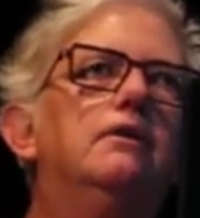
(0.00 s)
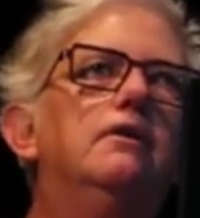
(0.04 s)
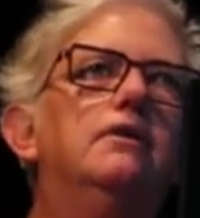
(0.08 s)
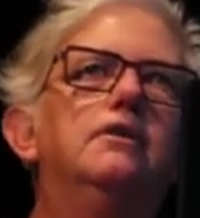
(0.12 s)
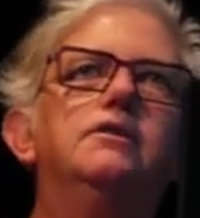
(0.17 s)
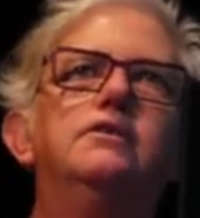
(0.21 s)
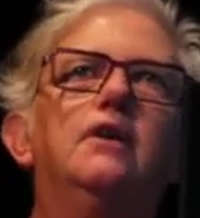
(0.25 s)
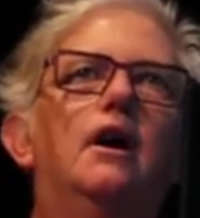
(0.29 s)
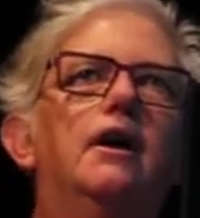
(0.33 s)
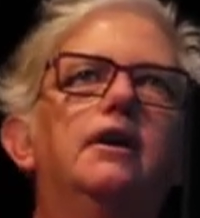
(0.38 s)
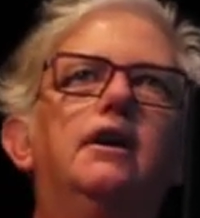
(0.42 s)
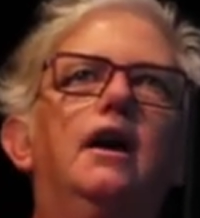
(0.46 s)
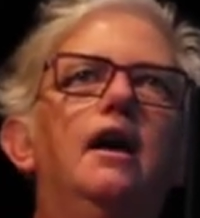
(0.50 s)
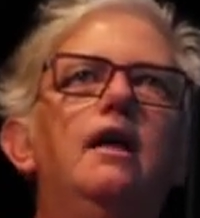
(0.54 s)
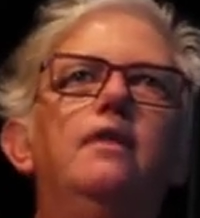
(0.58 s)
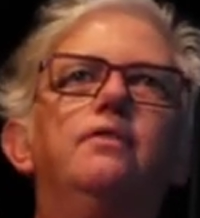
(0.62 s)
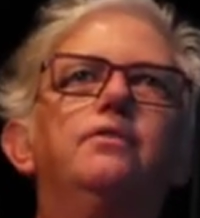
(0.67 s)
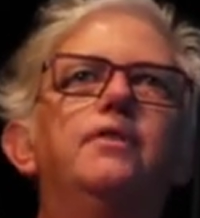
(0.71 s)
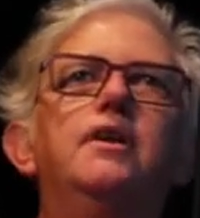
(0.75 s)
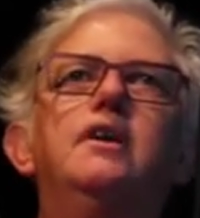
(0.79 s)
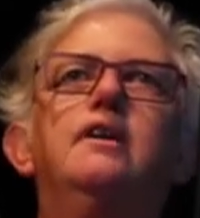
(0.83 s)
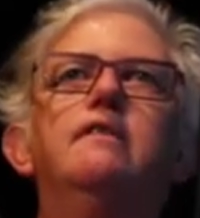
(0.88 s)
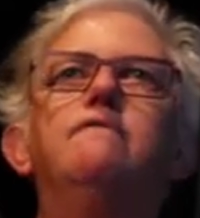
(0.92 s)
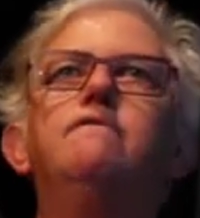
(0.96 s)
I can't
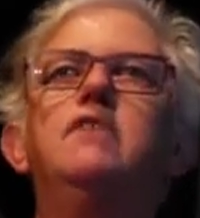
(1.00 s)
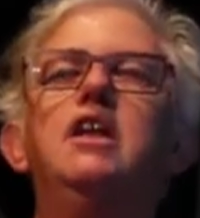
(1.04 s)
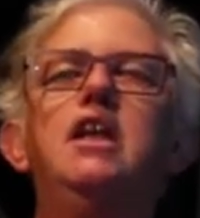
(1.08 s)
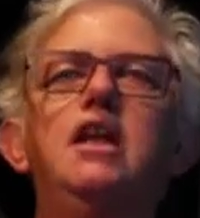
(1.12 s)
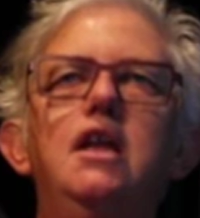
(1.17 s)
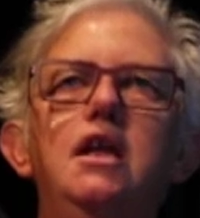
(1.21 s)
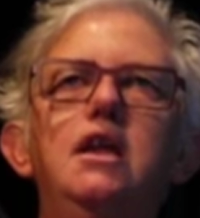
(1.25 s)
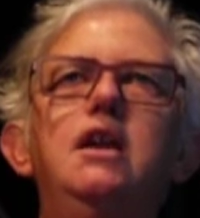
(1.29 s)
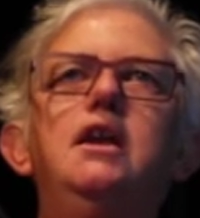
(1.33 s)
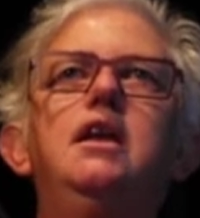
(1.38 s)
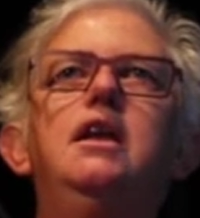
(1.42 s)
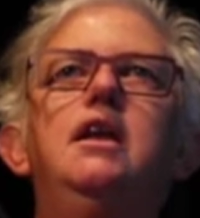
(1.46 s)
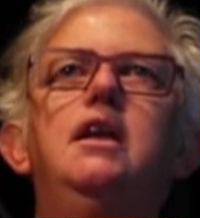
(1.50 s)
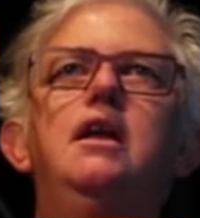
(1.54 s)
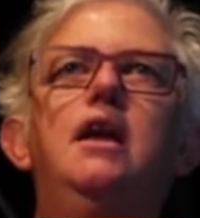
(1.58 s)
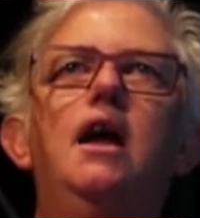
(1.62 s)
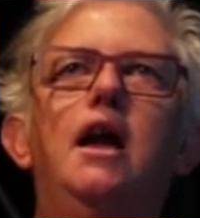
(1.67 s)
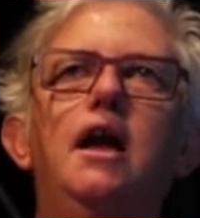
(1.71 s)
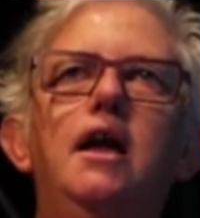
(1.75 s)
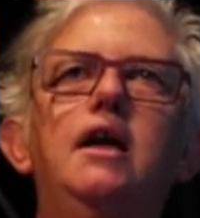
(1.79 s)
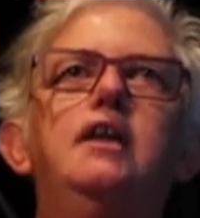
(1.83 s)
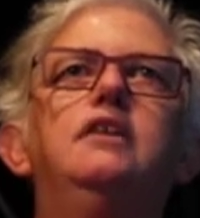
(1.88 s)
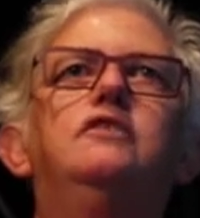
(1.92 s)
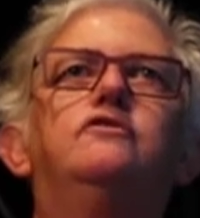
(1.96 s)
think of any
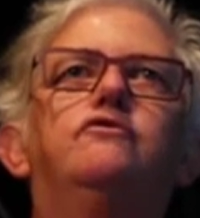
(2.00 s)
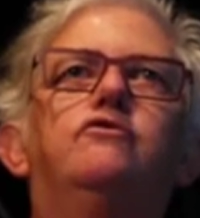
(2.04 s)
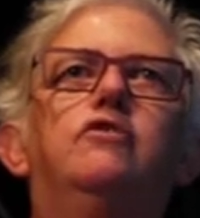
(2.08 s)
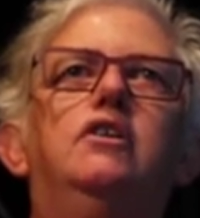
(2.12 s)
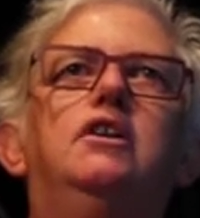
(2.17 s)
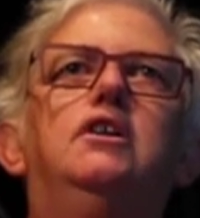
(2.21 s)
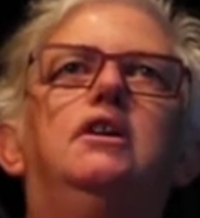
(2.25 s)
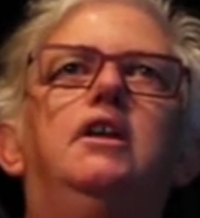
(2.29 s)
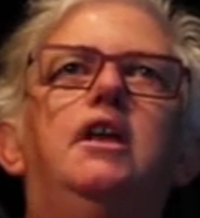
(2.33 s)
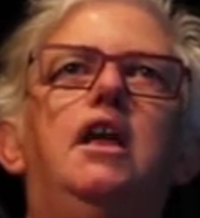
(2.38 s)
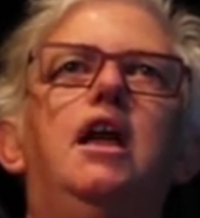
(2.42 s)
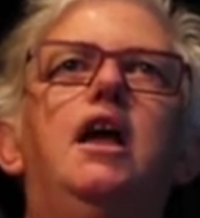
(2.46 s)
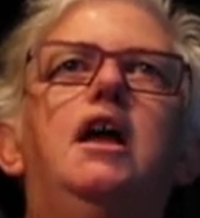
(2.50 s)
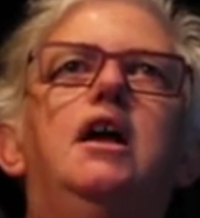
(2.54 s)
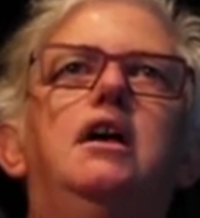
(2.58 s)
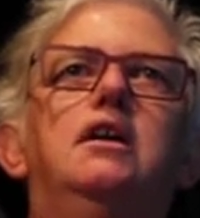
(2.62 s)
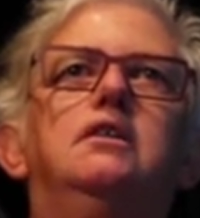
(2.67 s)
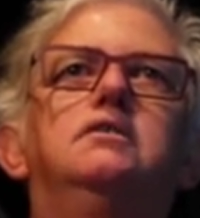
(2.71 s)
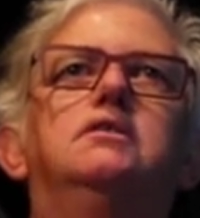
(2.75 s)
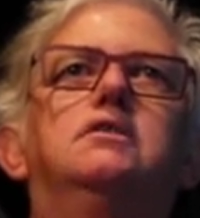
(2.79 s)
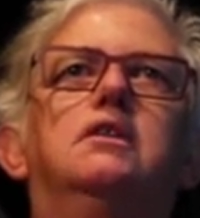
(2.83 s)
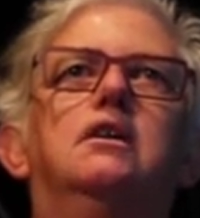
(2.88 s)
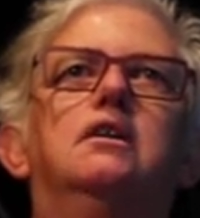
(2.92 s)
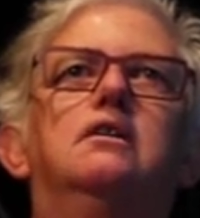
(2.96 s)
age-friendly
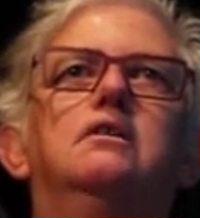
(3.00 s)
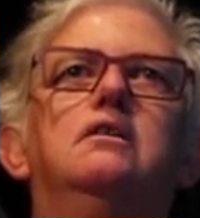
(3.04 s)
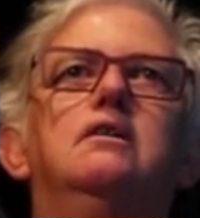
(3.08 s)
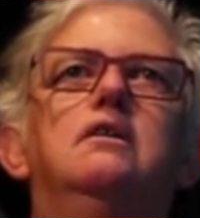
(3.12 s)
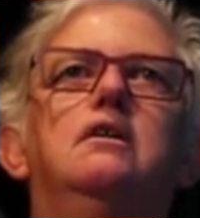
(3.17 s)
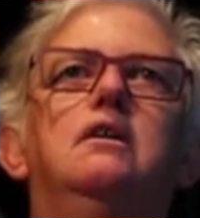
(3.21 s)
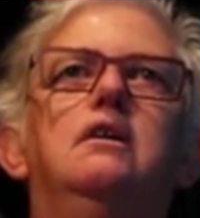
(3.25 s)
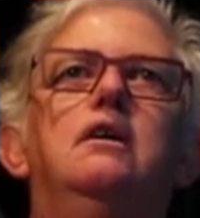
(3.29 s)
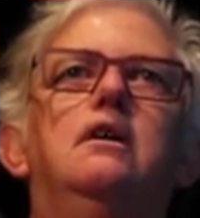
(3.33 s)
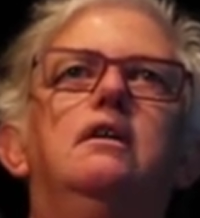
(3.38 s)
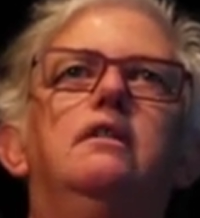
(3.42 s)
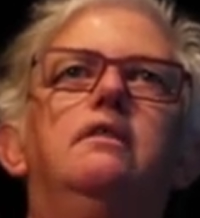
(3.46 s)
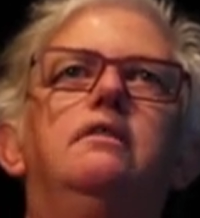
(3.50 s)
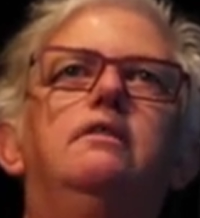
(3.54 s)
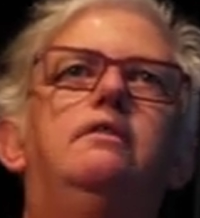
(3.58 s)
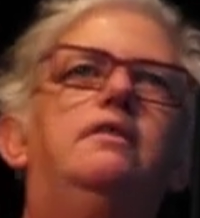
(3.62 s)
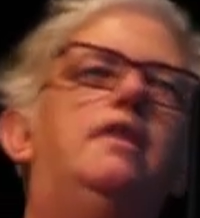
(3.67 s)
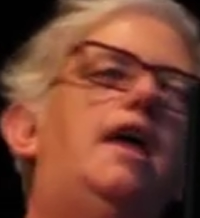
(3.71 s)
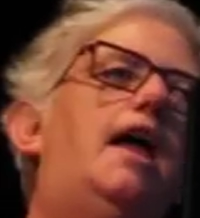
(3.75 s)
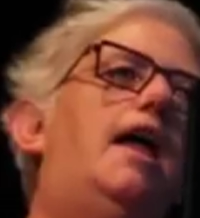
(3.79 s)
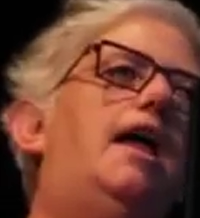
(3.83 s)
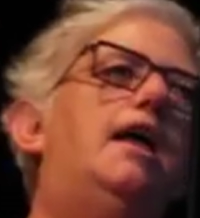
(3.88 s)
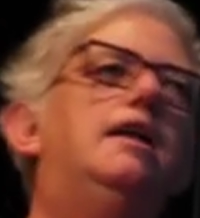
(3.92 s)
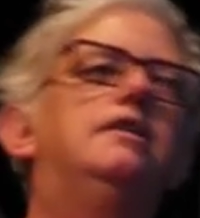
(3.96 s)
housing
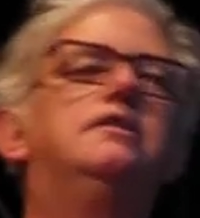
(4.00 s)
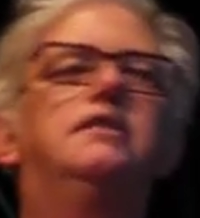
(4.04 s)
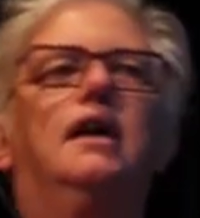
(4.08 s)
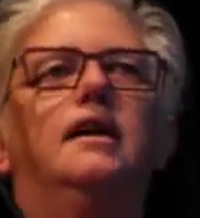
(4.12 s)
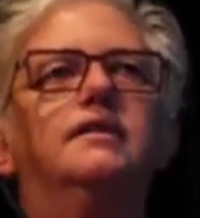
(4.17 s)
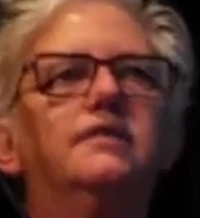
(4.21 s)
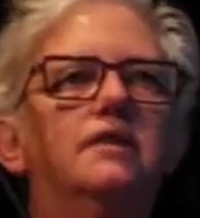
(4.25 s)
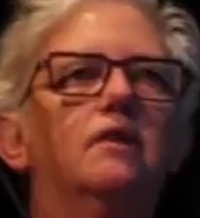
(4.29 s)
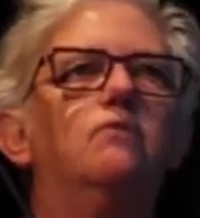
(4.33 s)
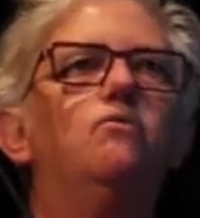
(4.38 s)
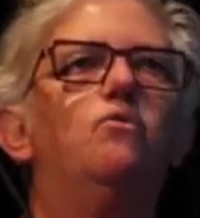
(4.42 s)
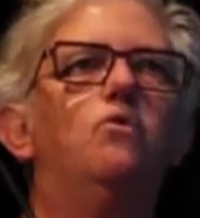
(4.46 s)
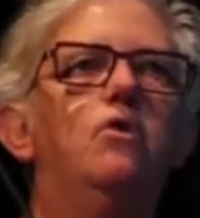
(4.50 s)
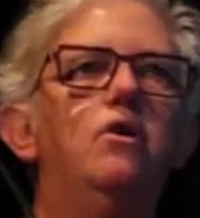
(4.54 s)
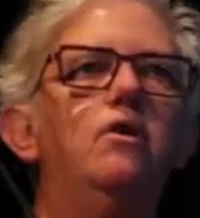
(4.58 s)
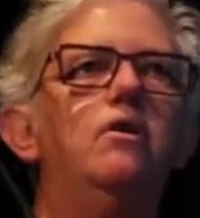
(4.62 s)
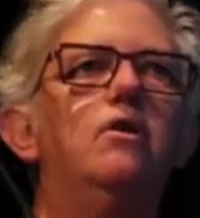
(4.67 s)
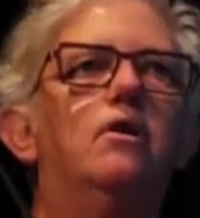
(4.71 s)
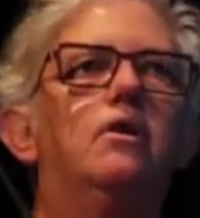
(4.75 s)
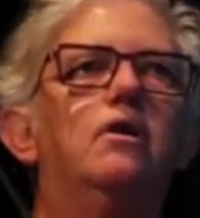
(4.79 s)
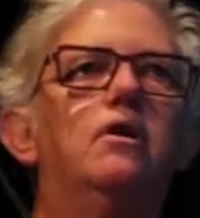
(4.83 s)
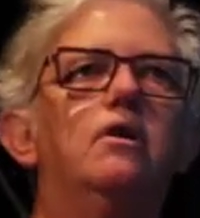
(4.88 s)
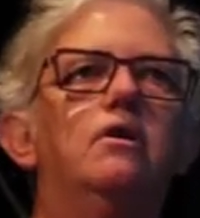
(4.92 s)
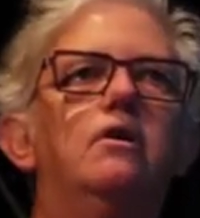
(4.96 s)
that doesn't
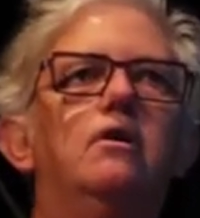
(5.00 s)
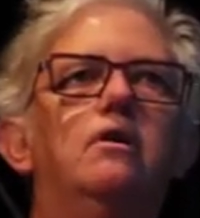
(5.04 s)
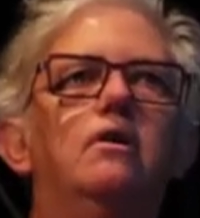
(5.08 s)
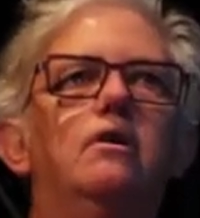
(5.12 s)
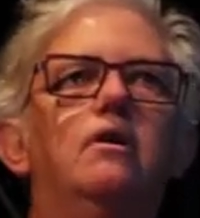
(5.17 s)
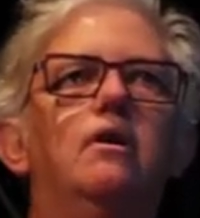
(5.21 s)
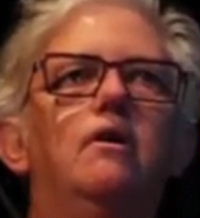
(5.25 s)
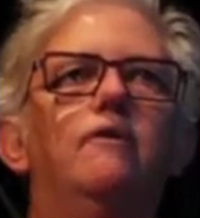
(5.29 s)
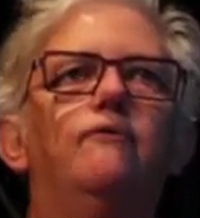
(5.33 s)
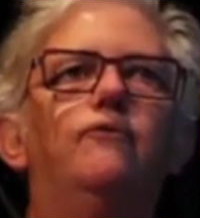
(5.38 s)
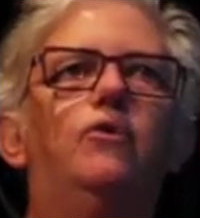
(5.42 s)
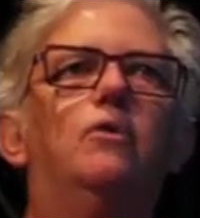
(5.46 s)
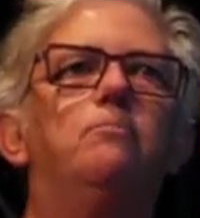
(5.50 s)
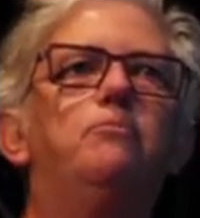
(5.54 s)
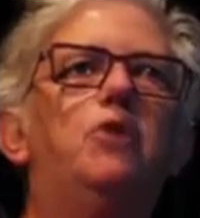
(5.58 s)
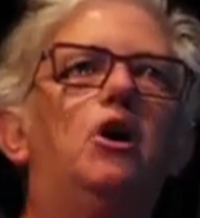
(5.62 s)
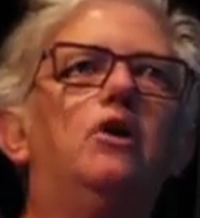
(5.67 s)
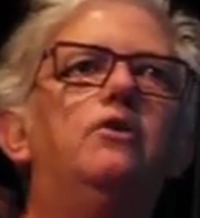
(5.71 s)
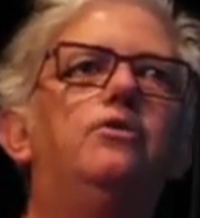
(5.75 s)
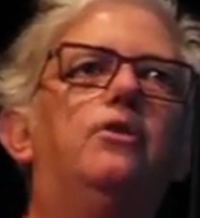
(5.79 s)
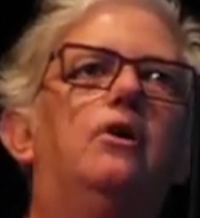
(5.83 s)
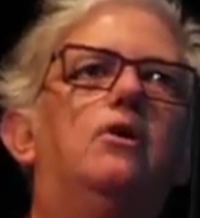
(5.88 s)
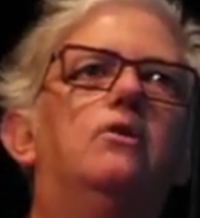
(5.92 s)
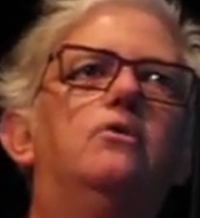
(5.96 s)
work for
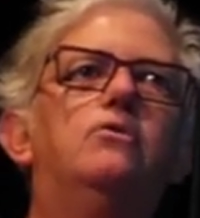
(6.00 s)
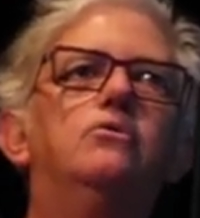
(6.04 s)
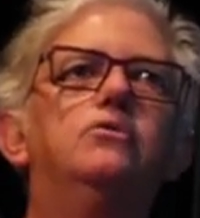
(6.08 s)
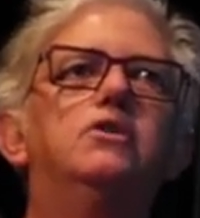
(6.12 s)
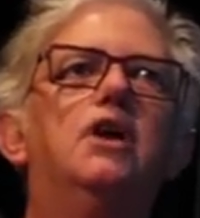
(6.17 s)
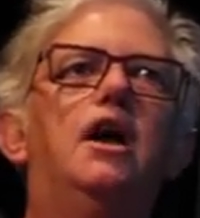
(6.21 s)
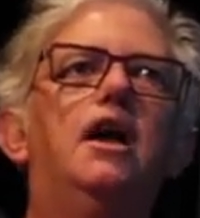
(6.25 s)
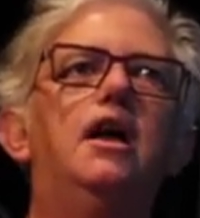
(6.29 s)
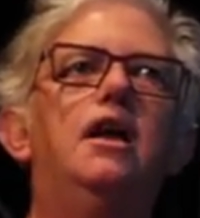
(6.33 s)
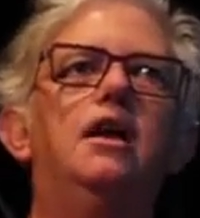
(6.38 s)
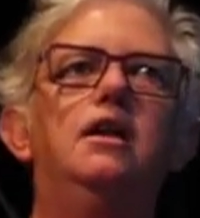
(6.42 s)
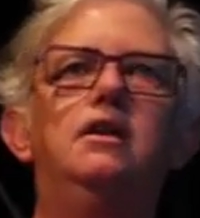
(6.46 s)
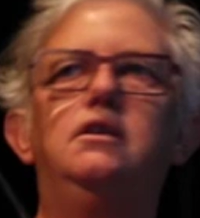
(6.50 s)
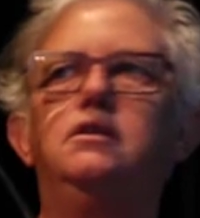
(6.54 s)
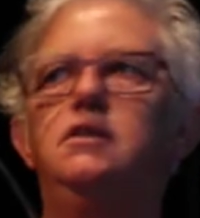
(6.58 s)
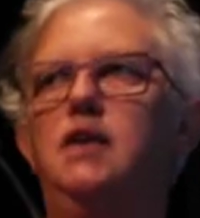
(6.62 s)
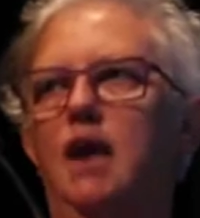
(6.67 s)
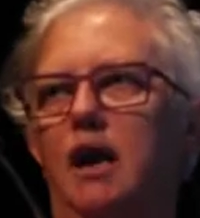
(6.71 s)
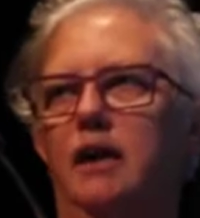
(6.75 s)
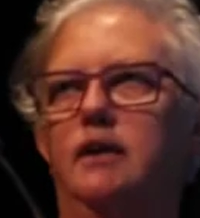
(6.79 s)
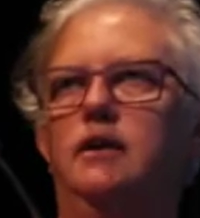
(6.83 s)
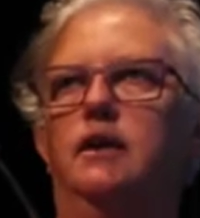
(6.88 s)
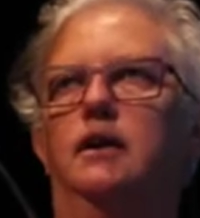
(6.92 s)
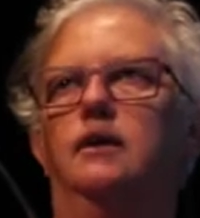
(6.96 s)
both older and
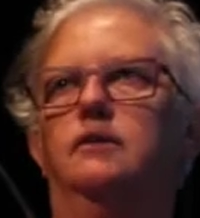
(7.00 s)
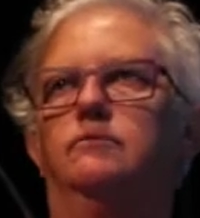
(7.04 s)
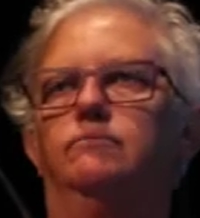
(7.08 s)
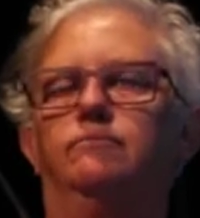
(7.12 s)
younger.